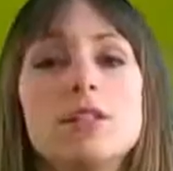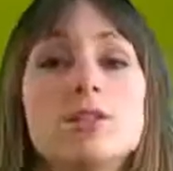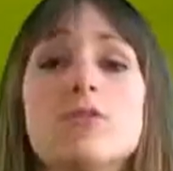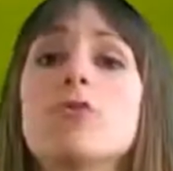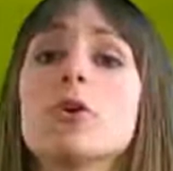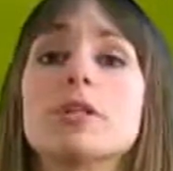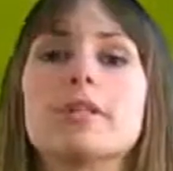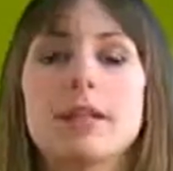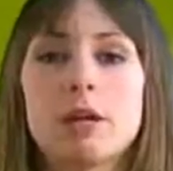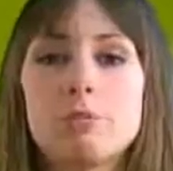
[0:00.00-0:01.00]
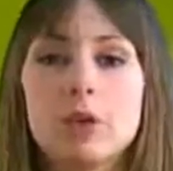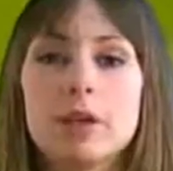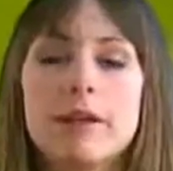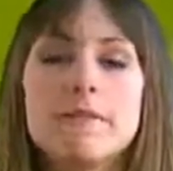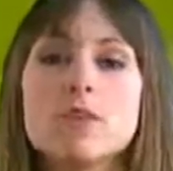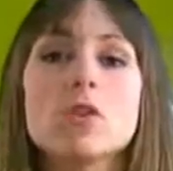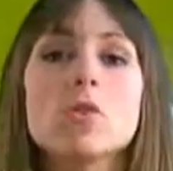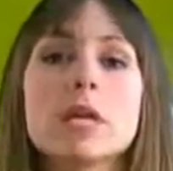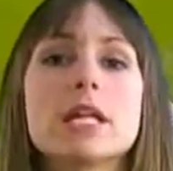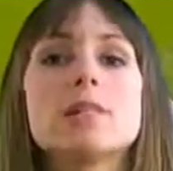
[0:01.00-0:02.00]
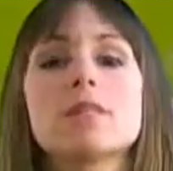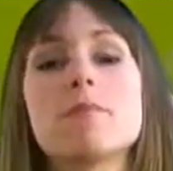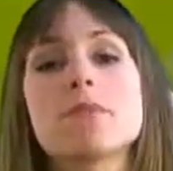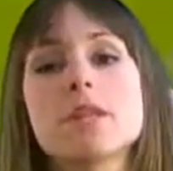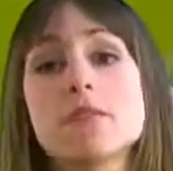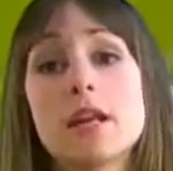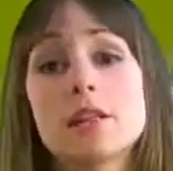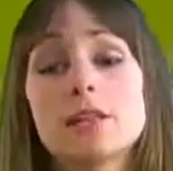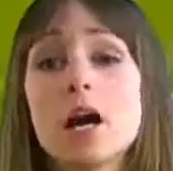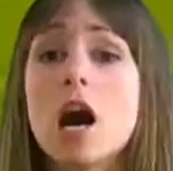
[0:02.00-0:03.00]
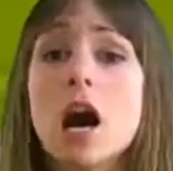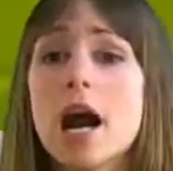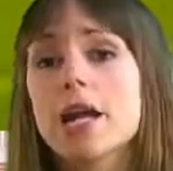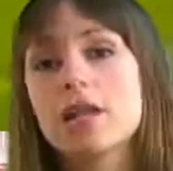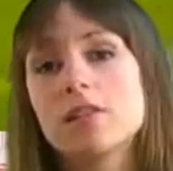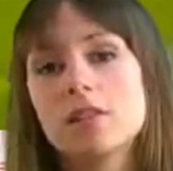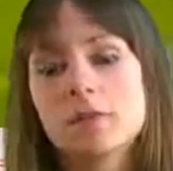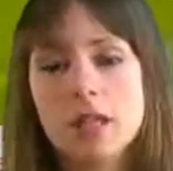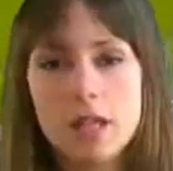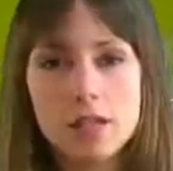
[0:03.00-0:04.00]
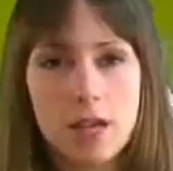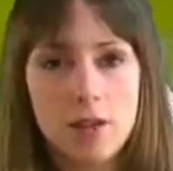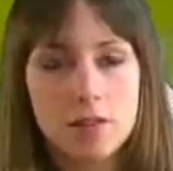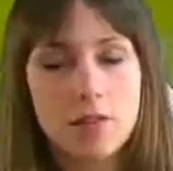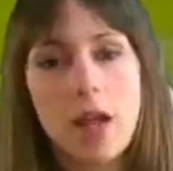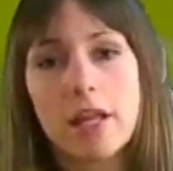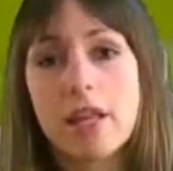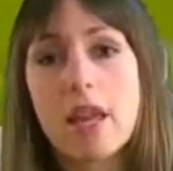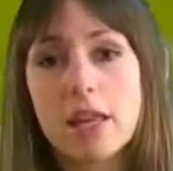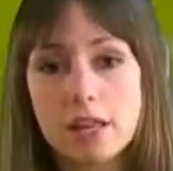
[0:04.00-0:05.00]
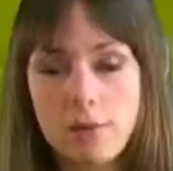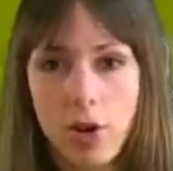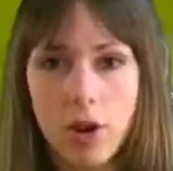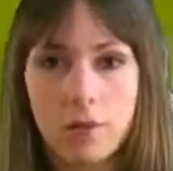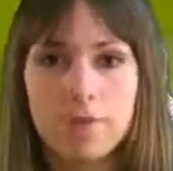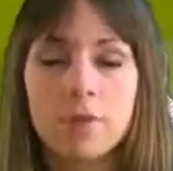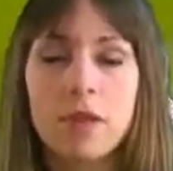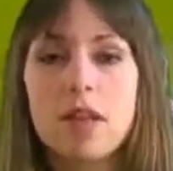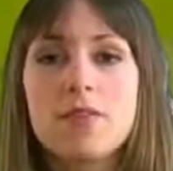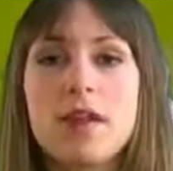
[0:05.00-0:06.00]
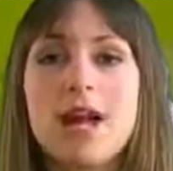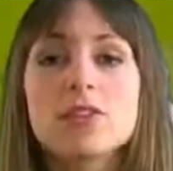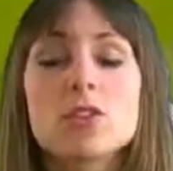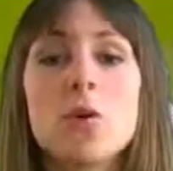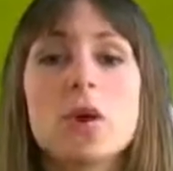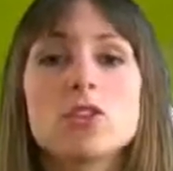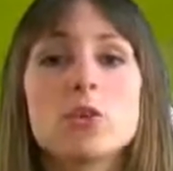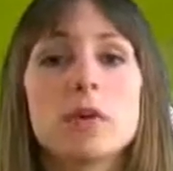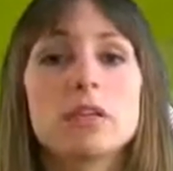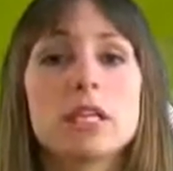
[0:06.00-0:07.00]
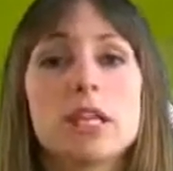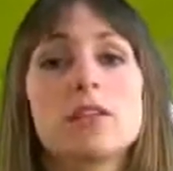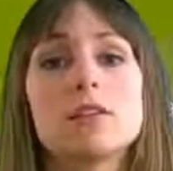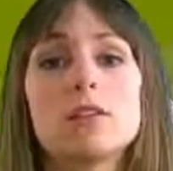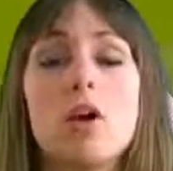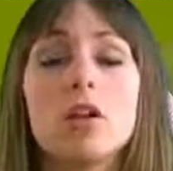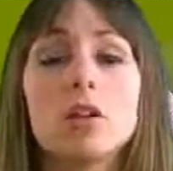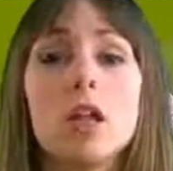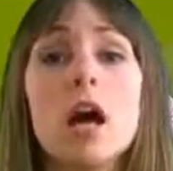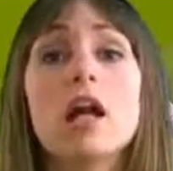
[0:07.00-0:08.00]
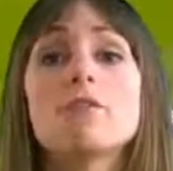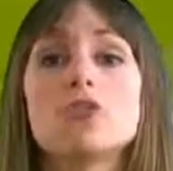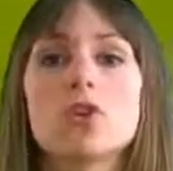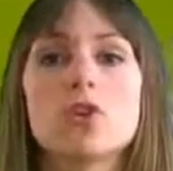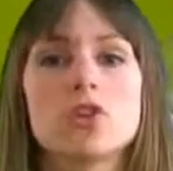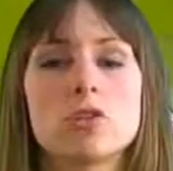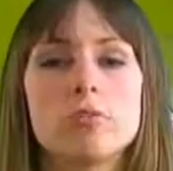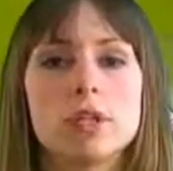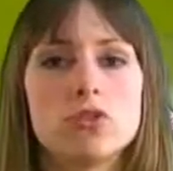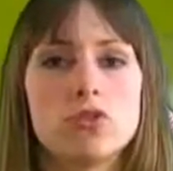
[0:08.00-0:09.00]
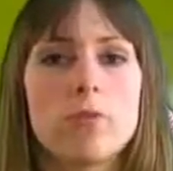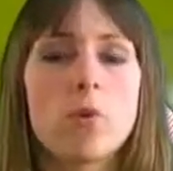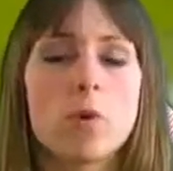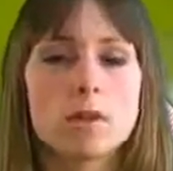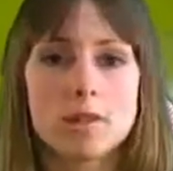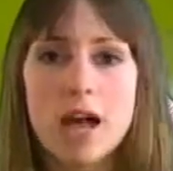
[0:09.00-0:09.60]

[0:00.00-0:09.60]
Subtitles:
So for example, if you eat something that is a high glycemic index, like a candy bar, that's going to release a lot of sugar into your bloodstream at one